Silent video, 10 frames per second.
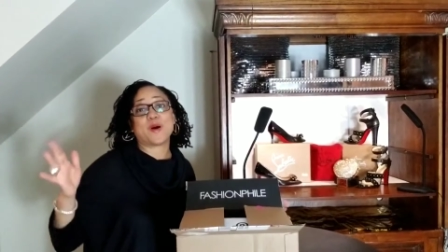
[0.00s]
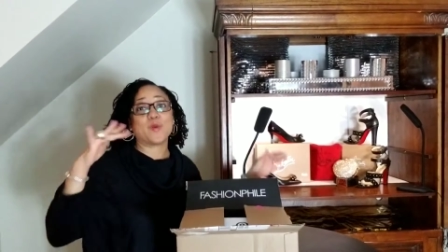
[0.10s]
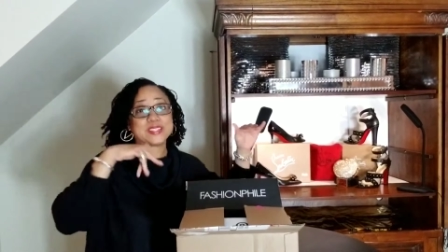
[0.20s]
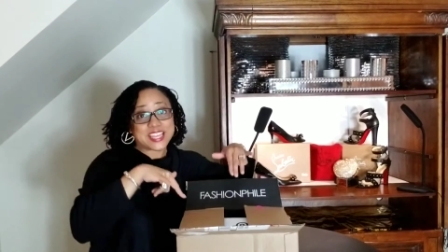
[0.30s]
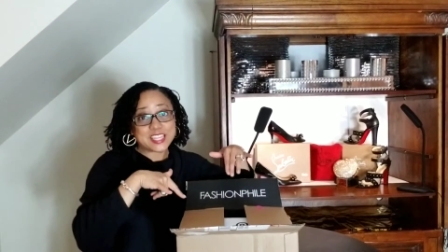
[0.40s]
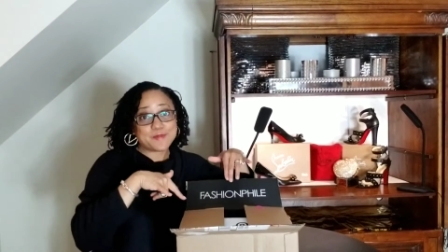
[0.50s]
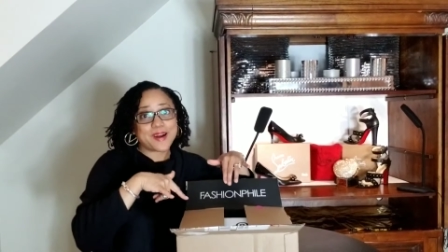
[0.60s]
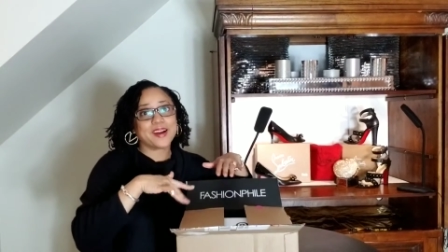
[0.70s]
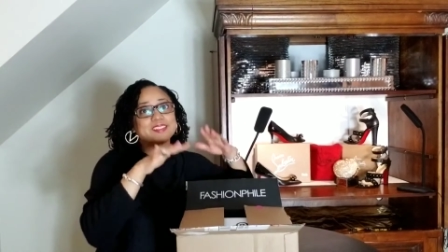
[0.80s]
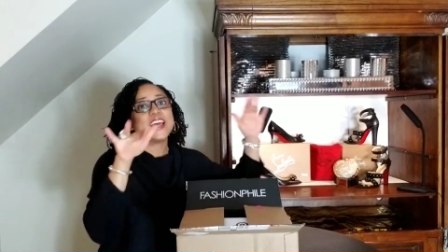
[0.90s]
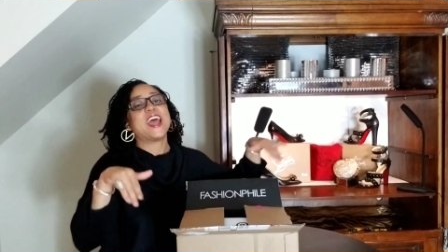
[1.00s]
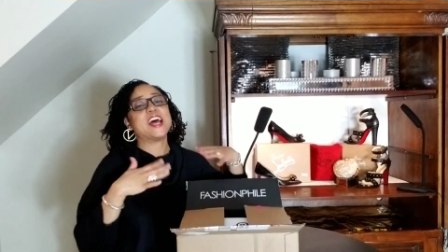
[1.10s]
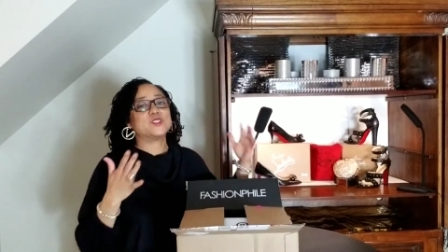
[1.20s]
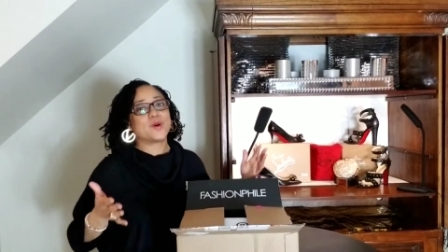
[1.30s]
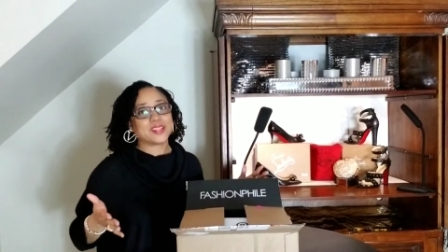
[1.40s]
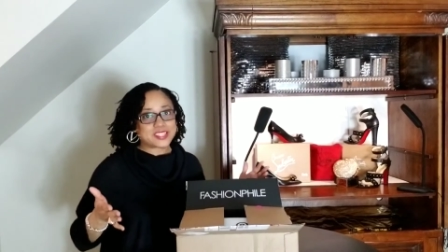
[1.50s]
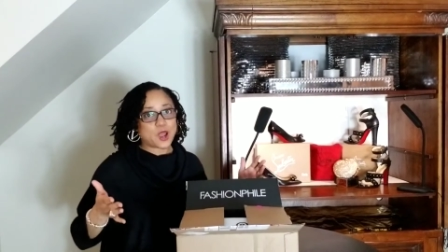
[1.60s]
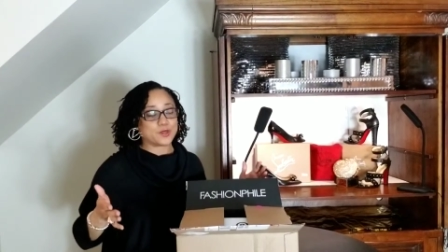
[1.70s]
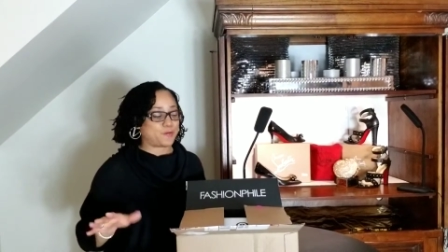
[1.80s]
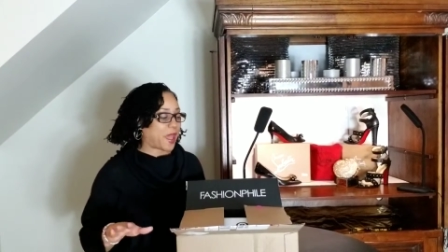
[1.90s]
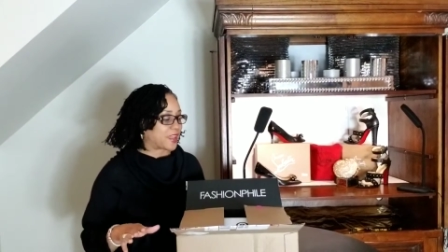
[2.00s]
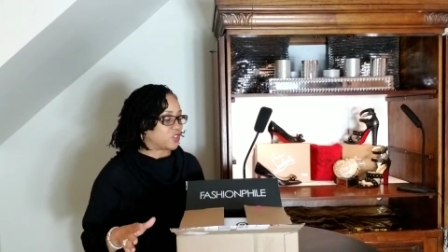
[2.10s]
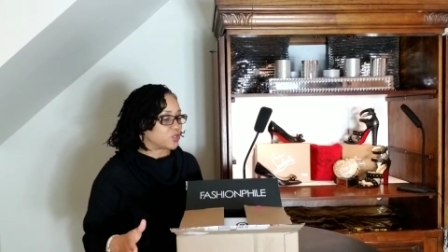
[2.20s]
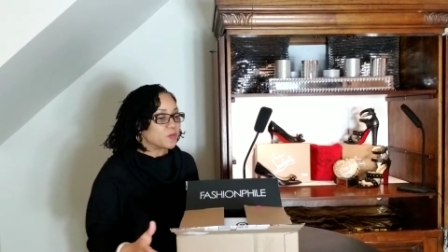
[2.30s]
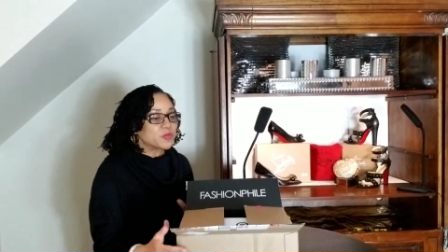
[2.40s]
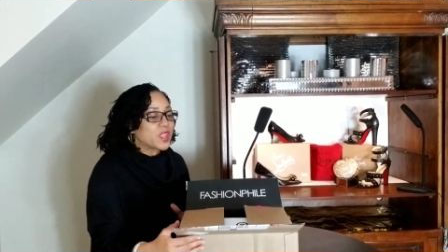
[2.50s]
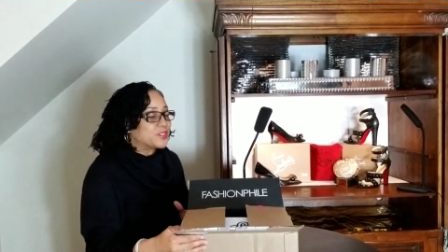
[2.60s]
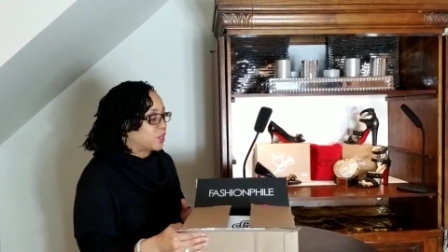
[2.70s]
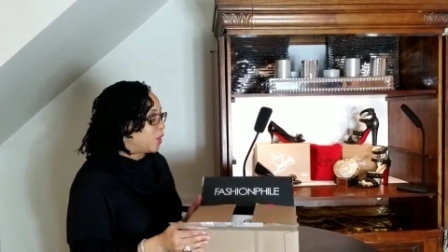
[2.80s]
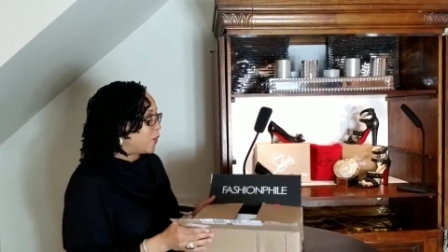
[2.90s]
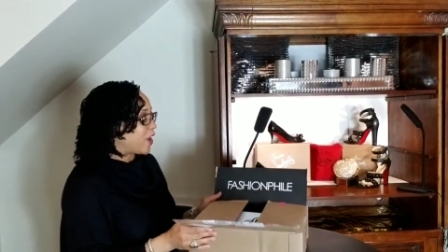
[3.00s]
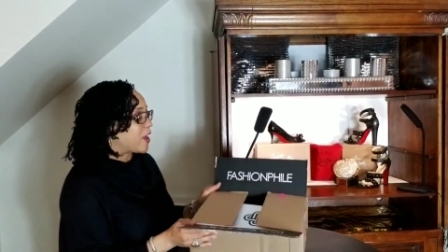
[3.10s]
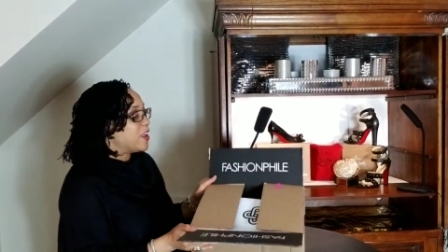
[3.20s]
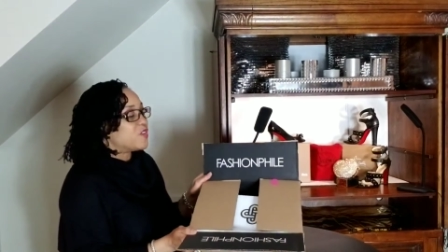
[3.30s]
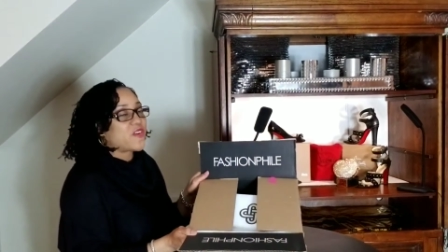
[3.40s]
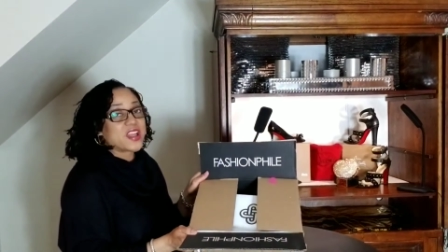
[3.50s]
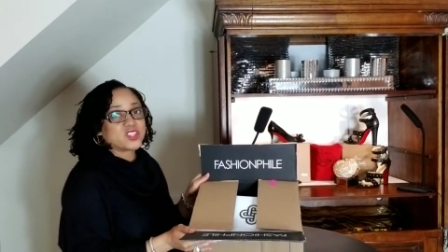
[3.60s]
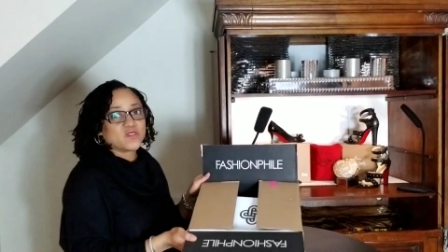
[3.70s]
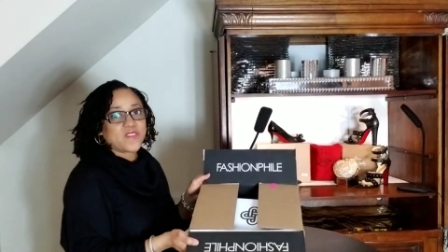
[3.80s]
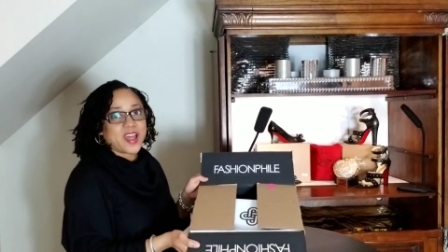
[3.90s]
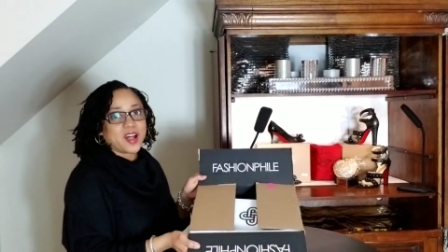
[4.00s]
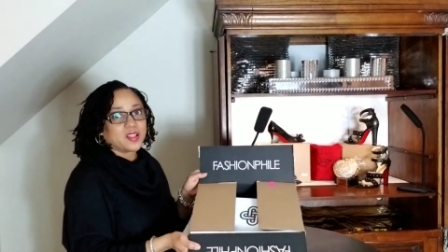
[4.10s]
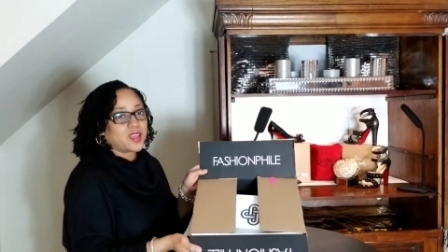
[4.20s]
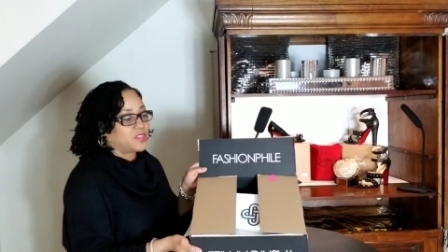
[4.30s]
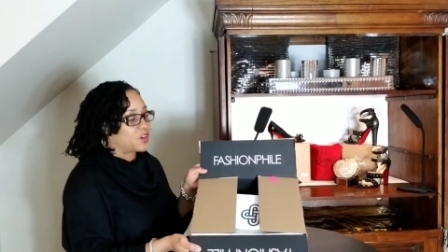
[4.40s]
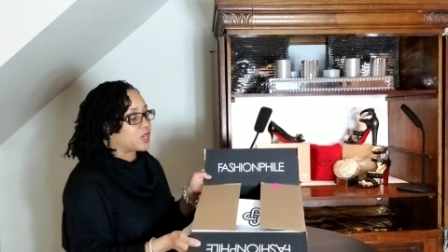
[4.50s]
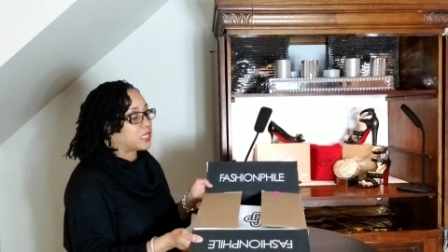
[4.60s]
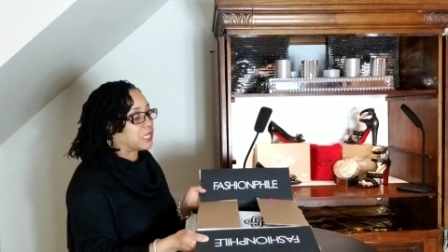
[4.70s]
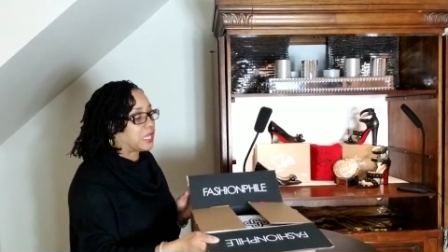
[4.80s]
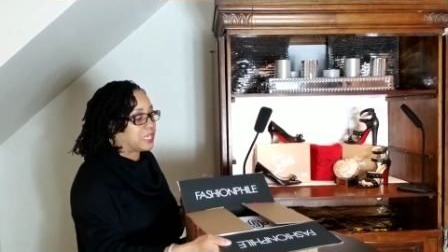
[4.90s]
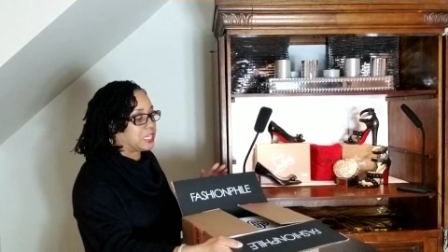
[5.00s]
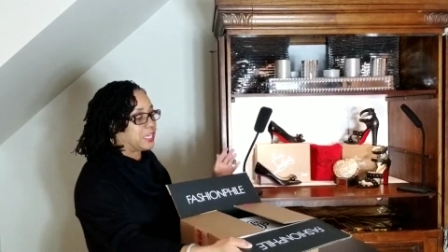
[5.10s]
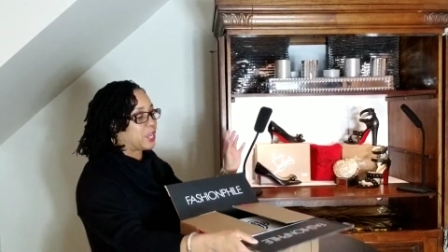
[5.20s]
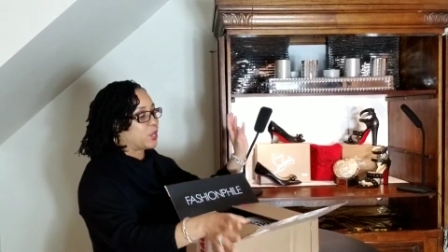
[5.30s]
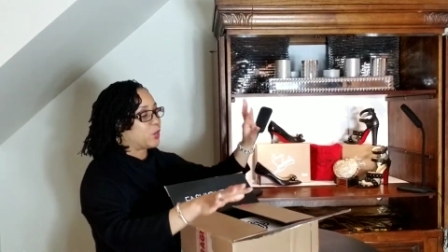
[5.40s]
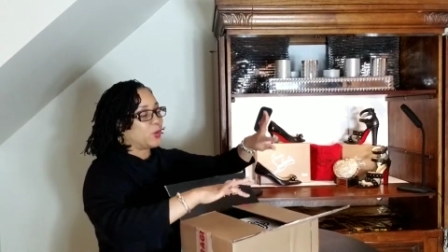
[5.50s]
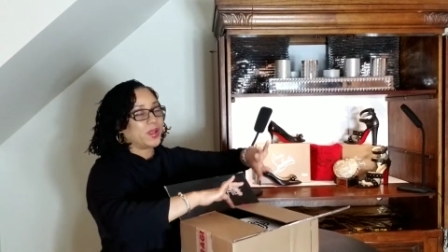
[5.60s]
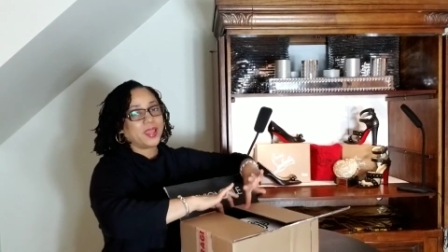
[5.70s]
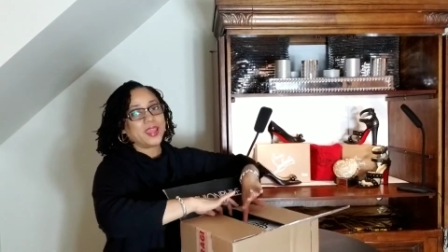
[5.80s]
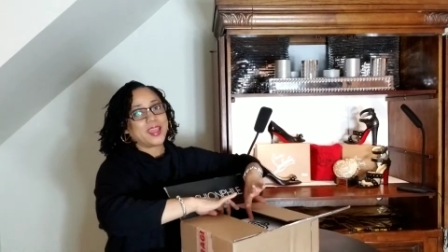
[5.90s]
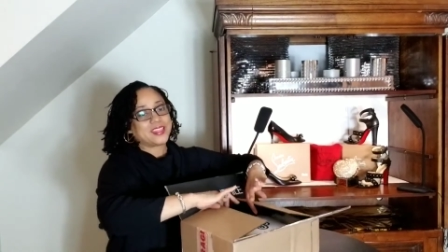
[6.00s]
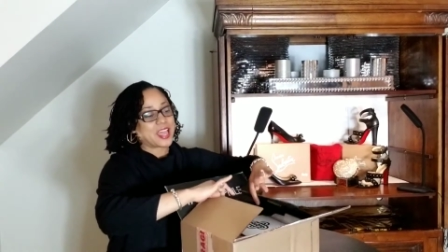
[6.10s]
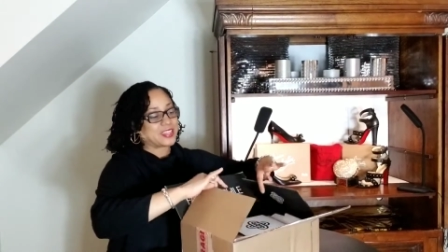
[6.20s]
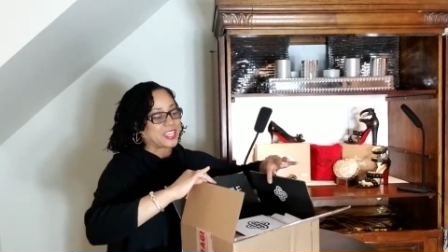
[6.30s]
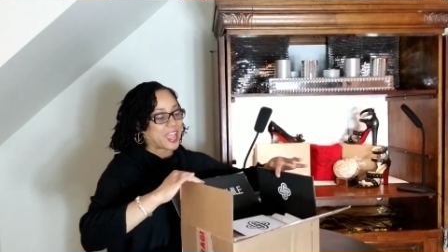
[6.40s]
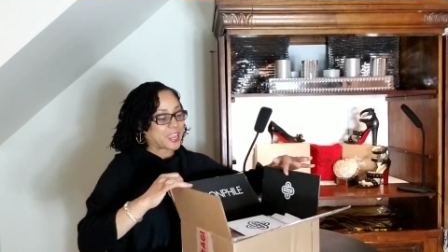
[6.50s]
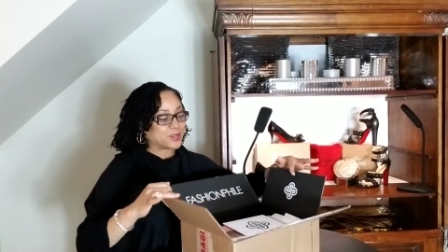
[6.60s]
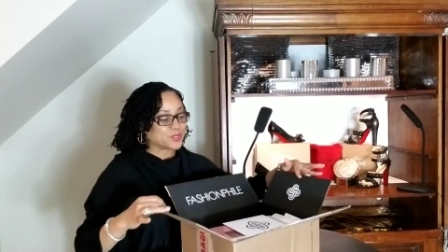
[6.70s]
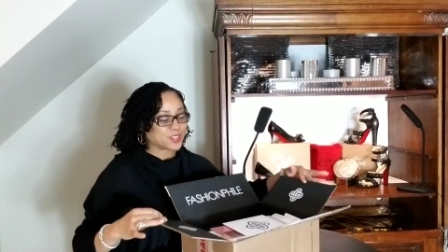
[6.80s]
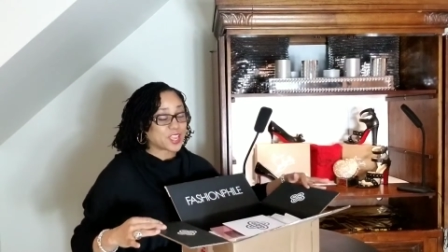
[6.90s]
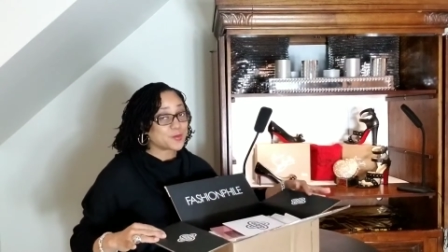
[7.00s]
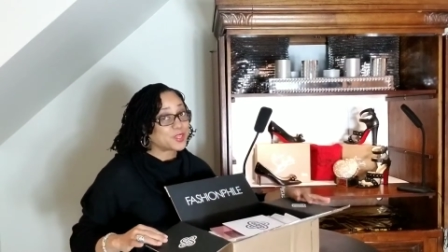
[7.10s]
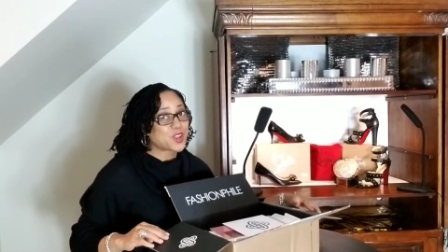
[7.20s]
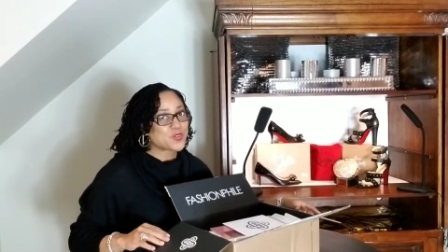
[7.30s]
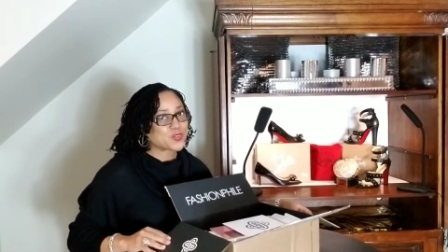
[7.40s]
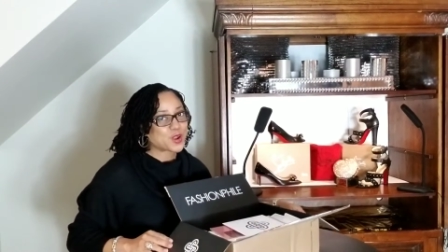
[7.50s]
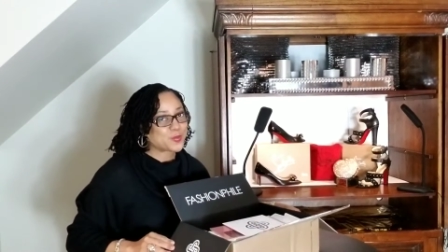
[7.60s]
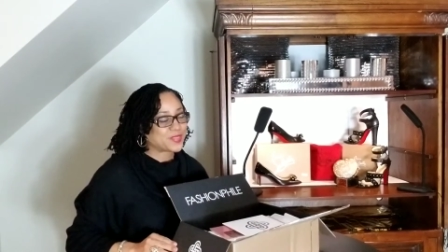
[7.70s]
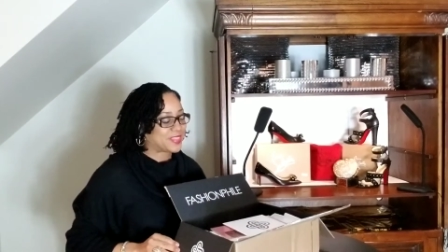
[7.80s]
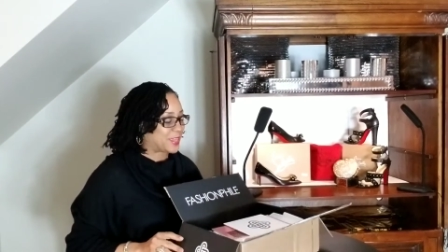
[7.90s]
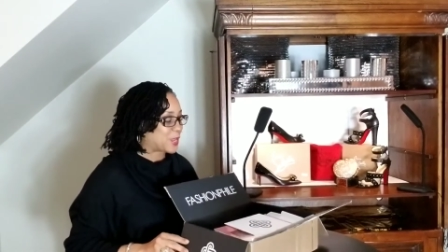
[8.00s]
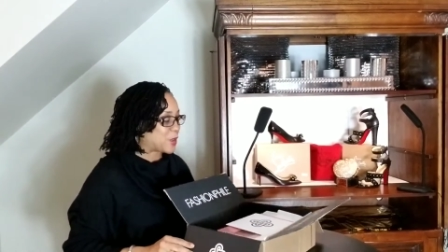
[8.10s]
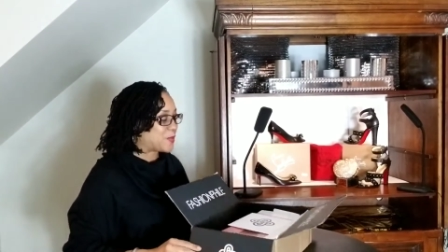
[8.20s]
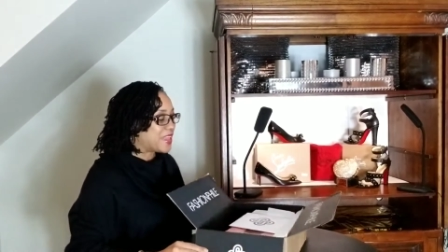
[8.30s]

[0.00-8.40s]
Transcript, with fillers: about what's in the box as well as how it's packaged. So here we are, Fashionphile. They're going to let you know that the items are coming from them.